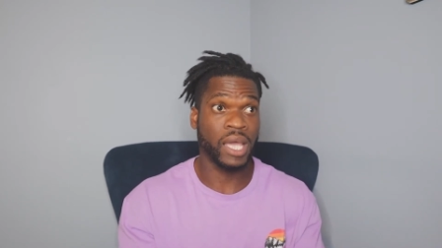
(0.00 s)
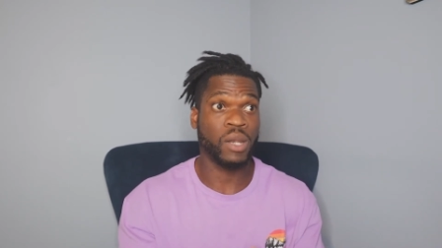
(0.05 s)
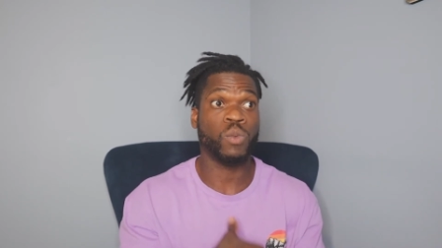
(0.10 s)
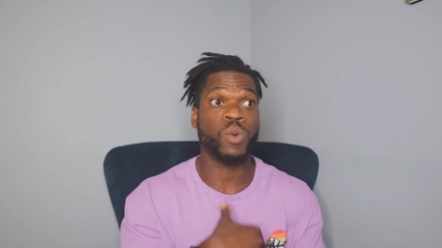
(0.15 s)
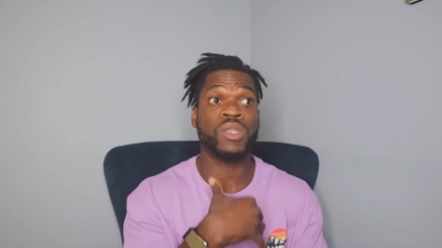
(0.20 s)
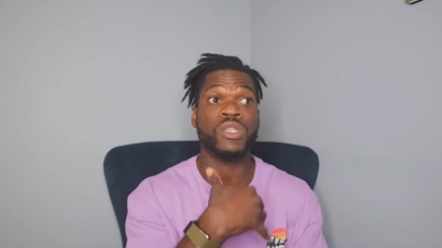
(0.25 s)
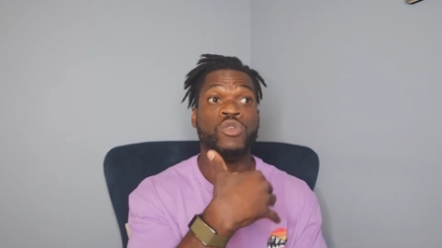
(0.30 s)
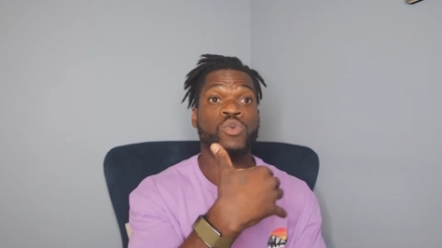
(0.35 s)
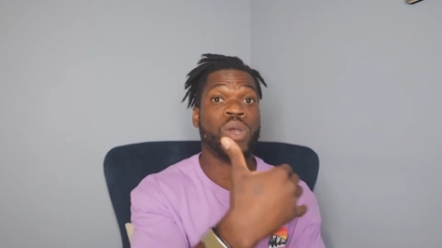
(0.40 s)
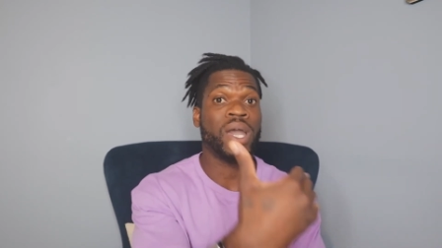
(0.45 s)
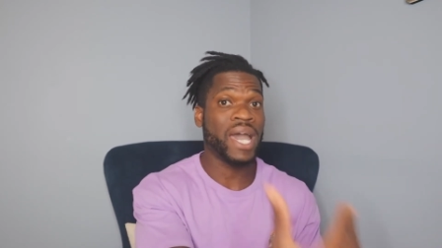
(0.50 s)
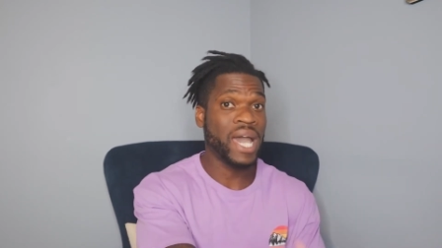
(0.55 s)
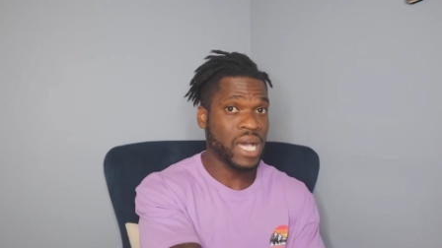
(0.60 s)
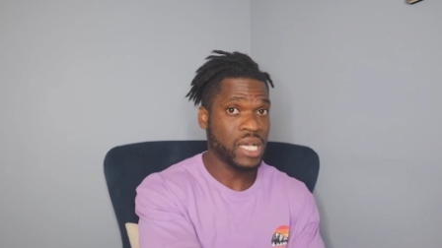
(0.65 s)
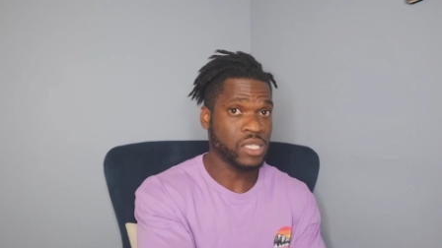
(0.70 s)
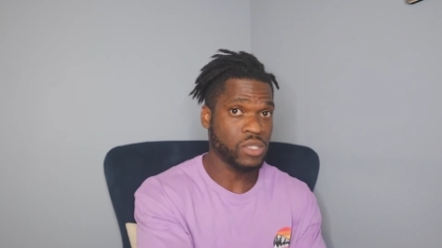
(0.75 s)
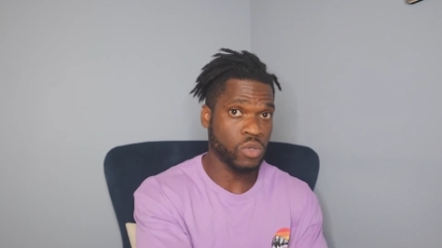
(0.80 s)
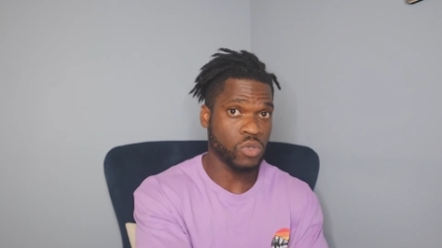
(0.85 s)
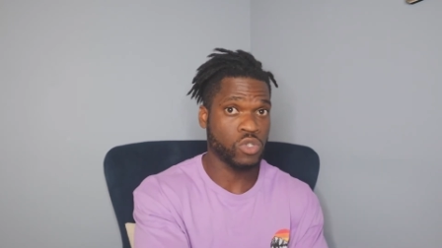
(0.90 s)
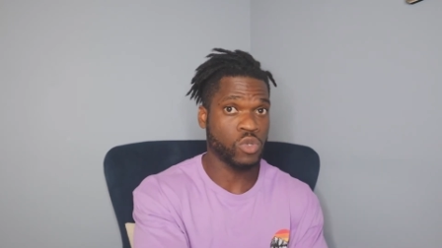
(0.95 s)
And when you
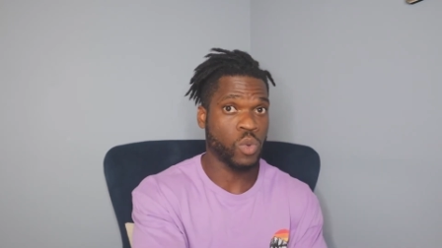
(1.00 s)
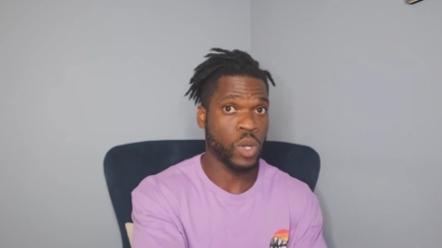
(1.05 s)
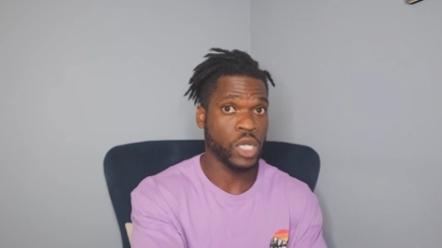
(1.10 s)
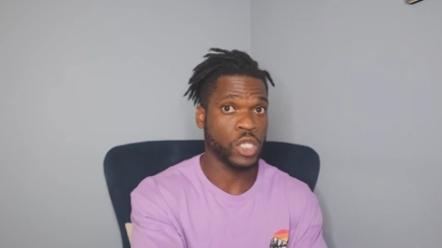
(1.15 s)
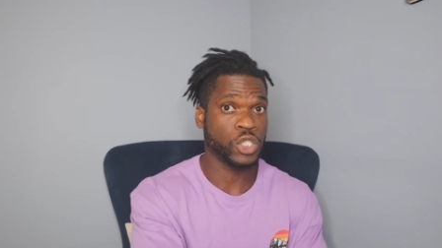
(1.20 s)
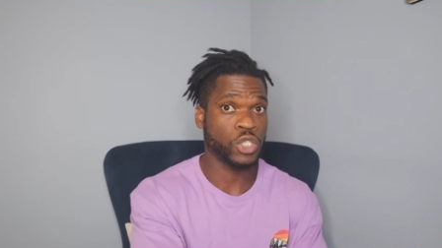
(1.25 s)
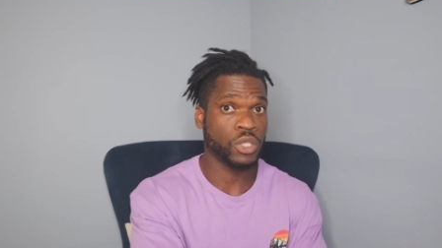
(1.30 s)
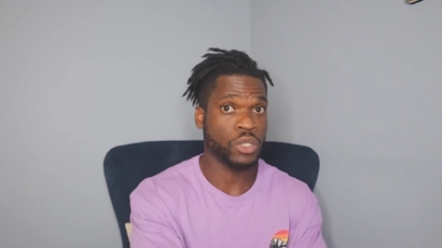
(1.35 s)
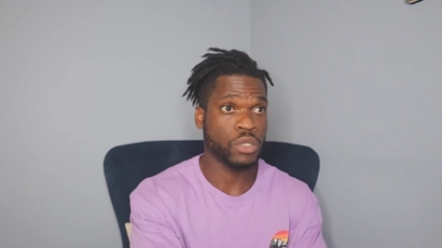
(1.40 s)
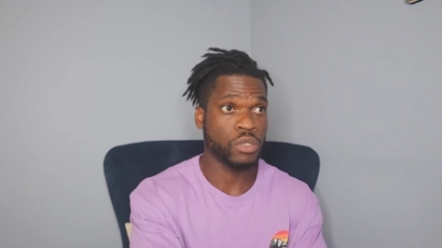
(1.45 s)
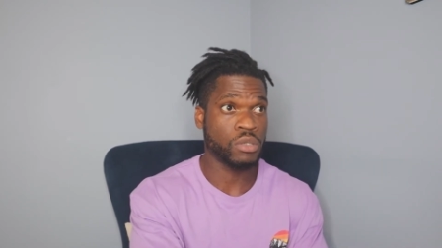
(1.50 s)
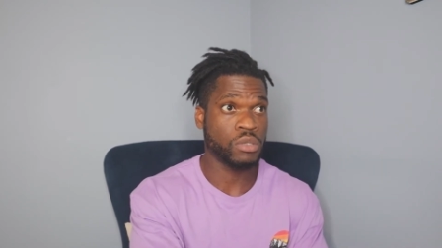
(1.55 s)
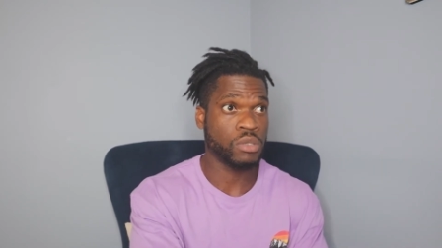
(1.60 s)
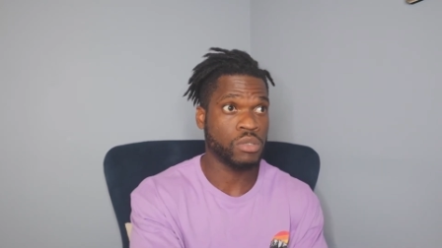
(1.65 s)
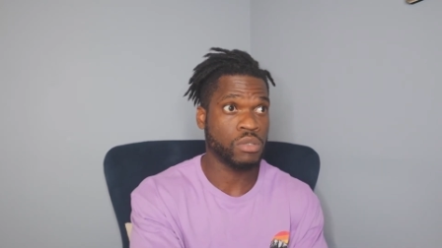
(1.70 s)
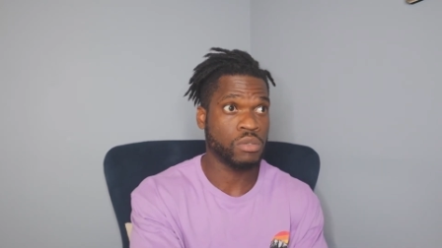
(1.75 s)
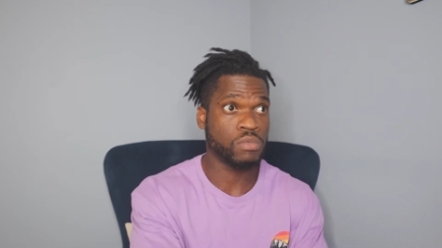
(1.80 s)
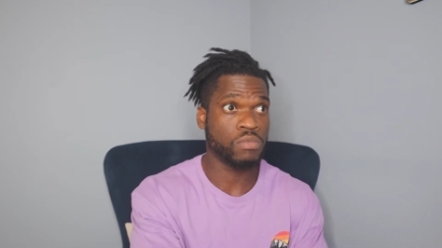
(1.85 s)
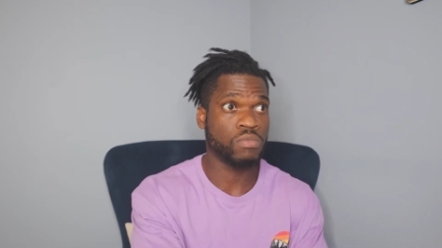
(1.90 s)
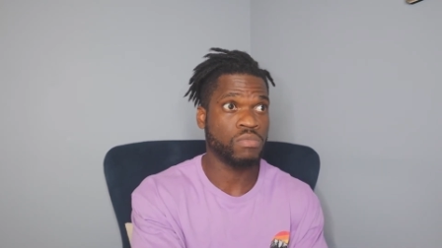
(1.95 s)
ask those
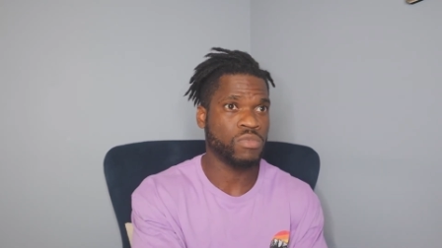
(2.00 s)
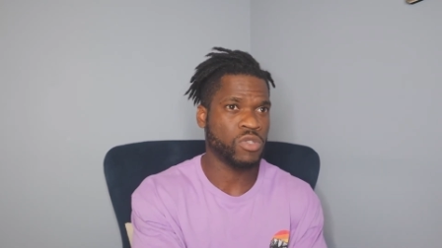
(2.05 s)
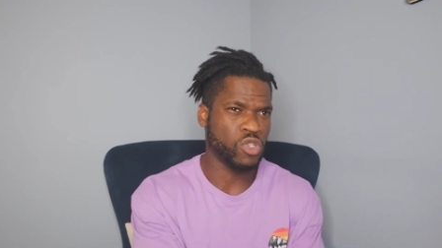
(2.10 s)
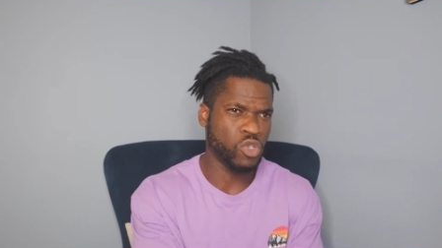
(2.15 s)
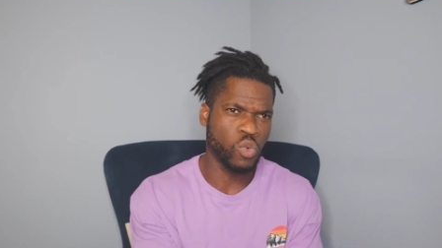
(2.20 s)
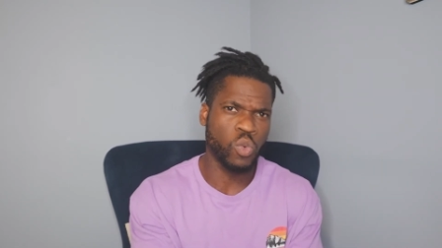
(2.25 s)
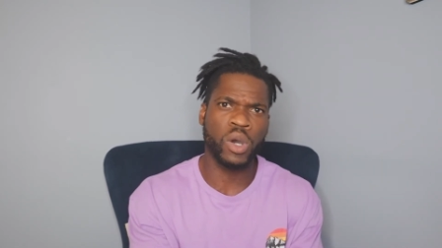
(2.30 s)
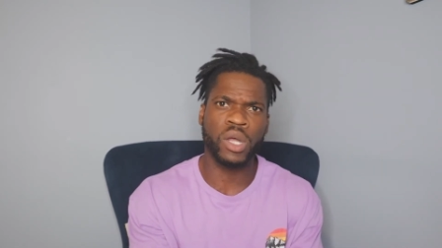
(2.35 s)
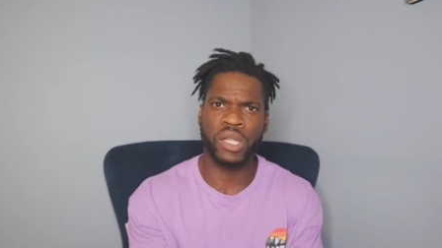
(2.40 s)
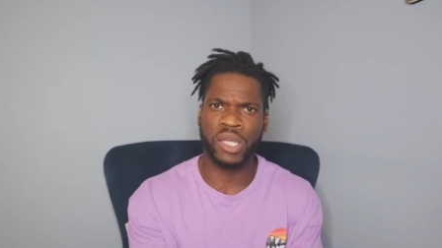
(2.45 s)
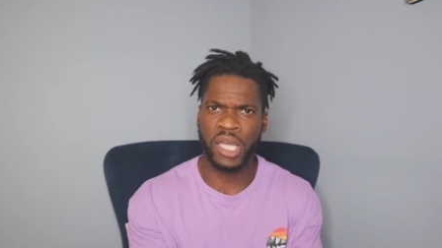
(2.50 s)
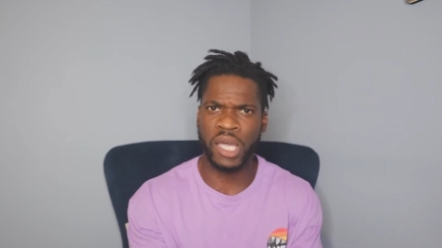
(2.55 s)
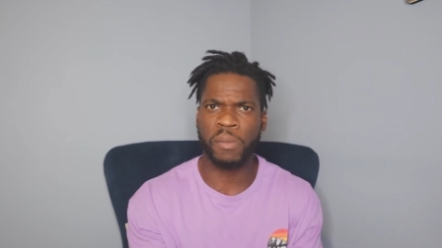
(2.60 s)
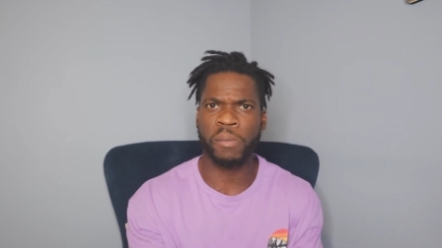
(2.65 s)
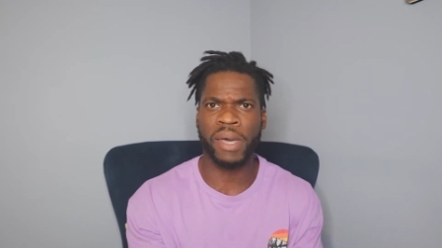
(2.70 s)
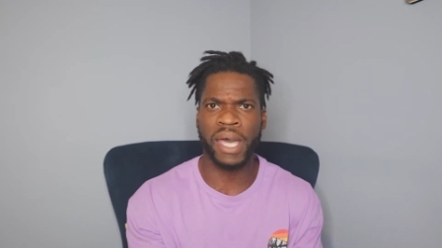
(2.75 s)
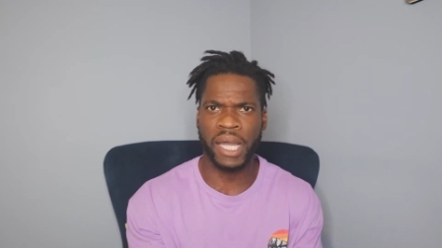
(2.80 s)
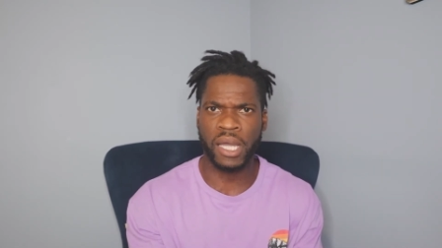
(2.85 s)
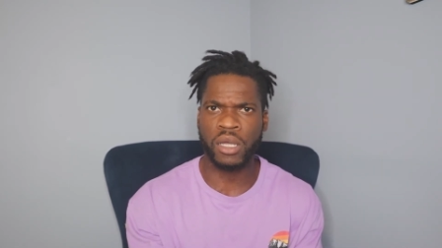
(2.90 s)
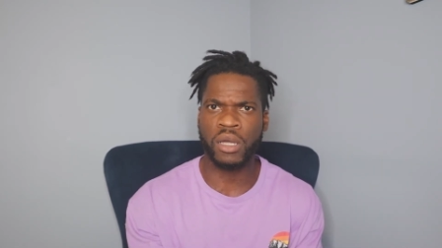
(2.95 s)
questions, you want to
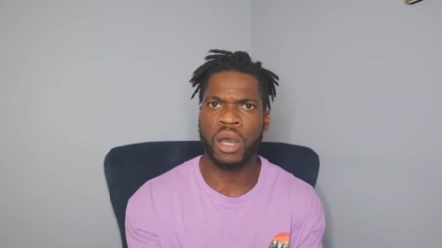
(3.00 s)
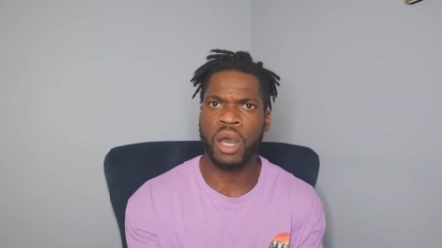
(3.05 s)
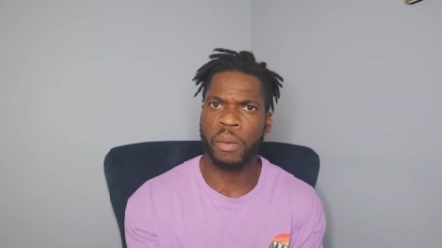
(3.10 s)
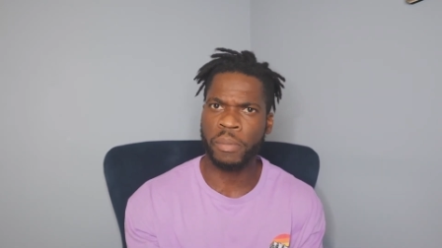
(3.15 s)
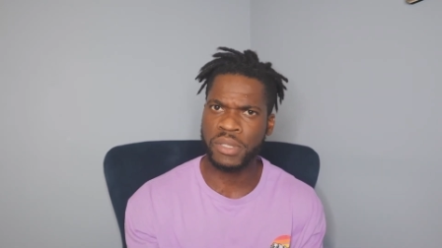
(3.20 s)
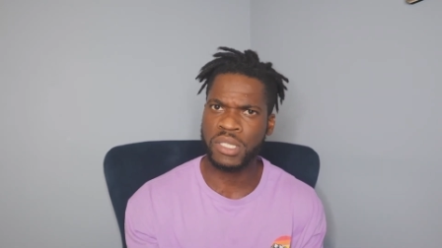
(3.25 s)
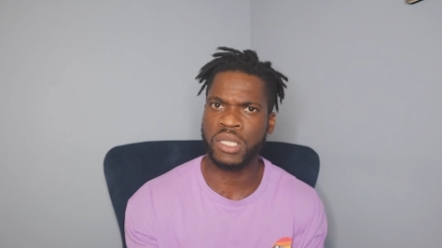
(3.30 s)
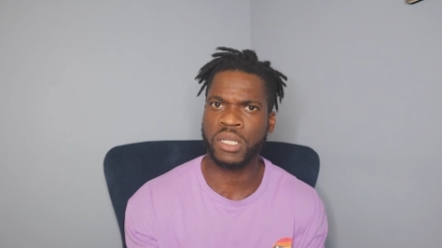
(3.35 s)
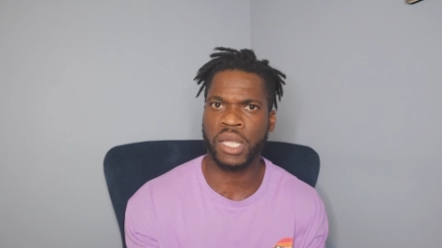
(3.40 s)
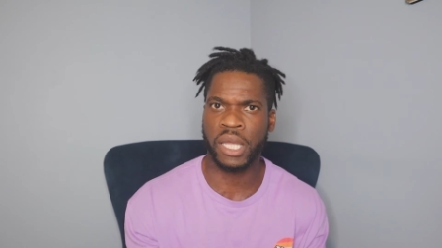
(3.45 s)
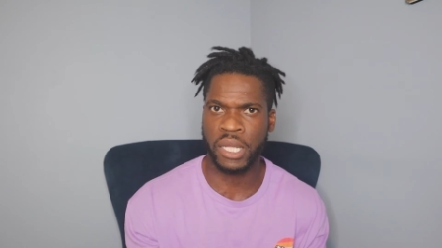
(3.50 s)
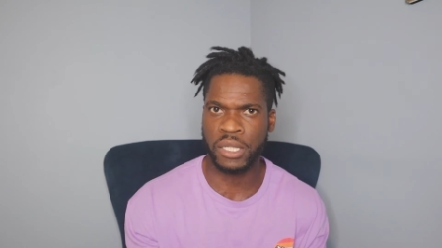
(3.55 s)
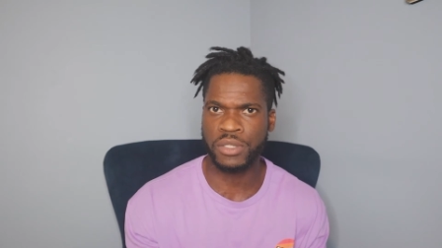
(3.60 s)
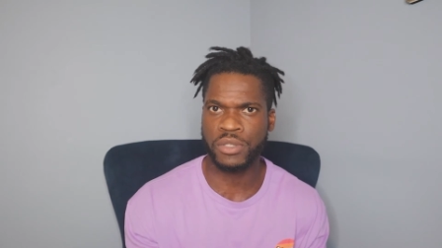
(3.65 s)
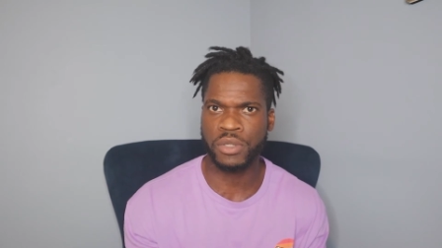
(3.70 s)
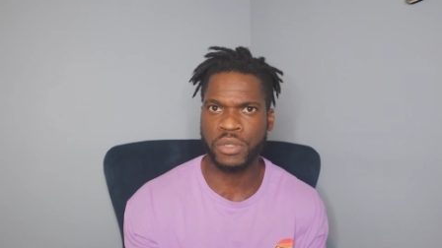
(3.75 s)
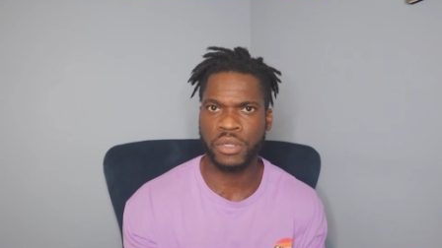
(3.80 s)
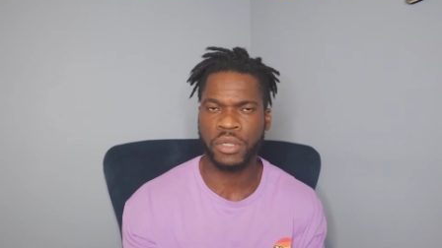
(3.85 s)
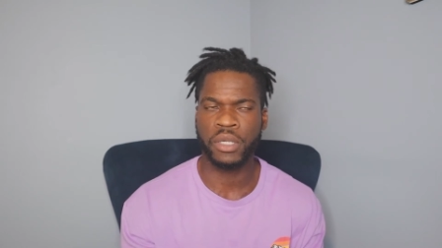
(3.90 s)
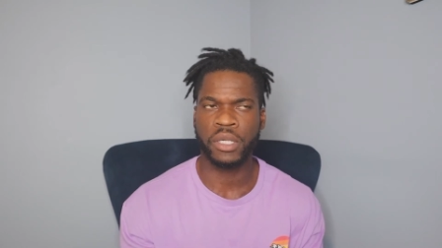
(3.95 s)
get back a competent
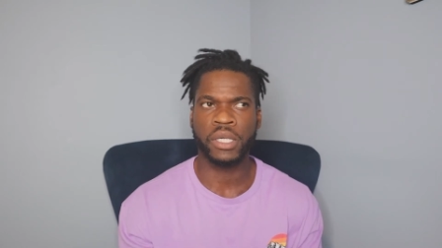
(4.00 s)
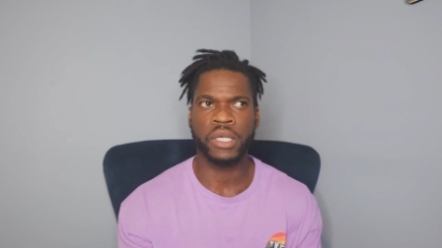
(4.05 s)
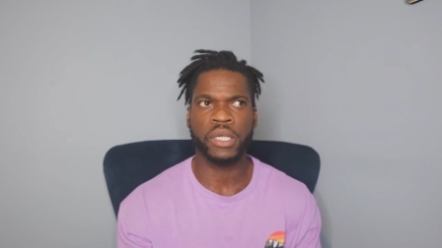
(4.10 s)
answer.